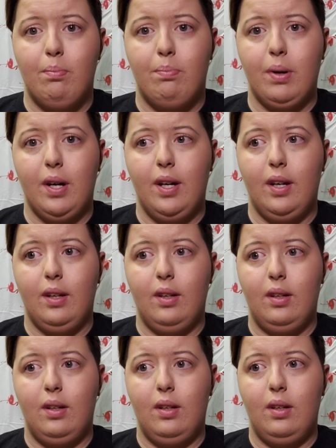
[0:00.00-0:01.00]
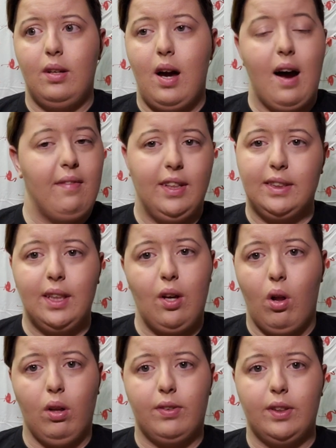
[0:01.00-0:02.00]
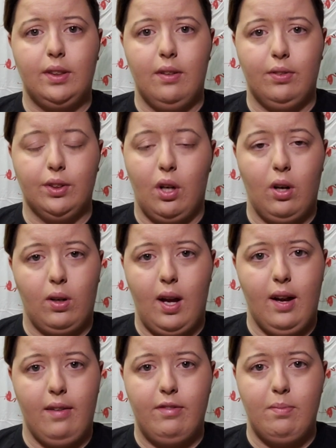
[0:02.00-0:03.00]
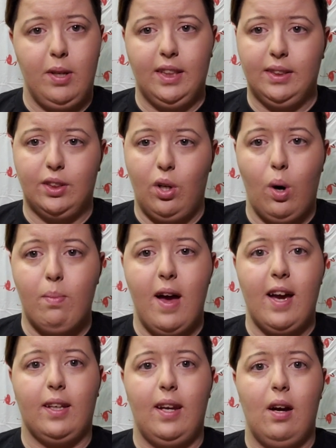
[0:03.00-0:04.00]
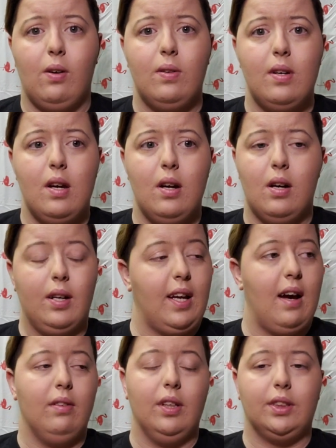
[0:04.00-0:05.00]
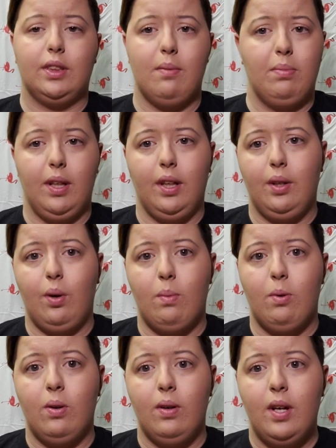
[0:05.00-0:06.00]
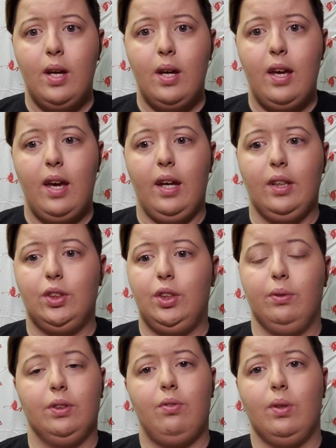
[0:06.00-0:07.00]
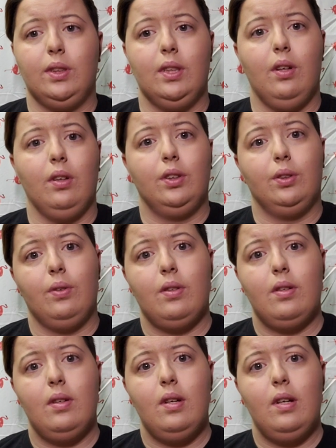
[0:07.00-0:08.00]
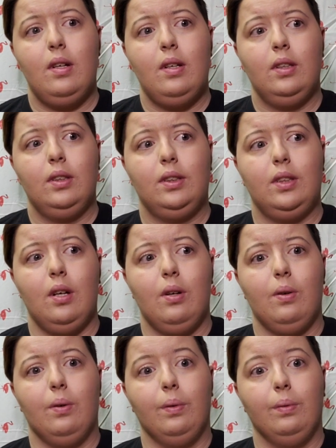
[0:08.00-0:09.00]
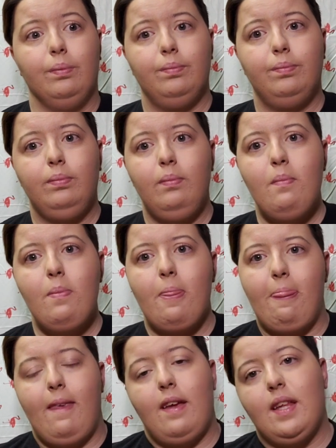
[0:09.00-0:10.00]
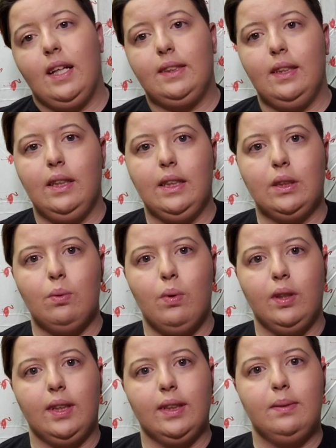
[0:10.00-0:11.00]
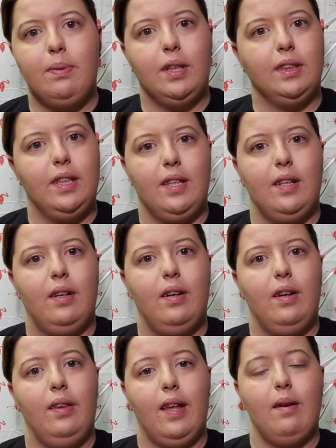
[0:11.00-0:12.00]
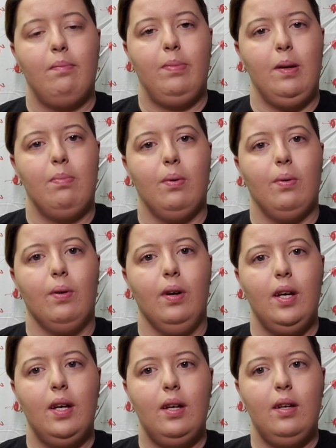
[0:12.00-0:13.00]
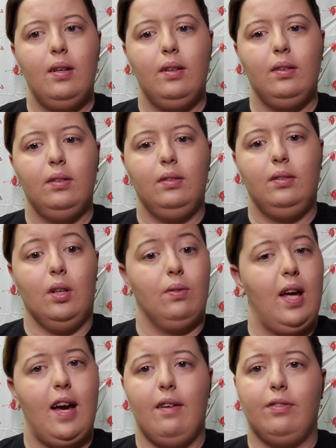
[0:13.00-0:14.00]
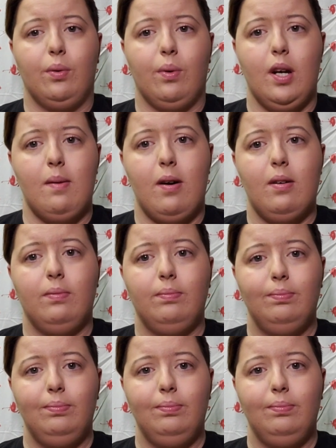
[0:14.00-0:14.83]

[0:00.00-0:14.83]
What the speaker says: but obviously all of her stuff was archived because it's all back now. Her account looks completely normal, and she was forced to tell the truth. So that's at least one conspiracy theory that people don't have to worry about.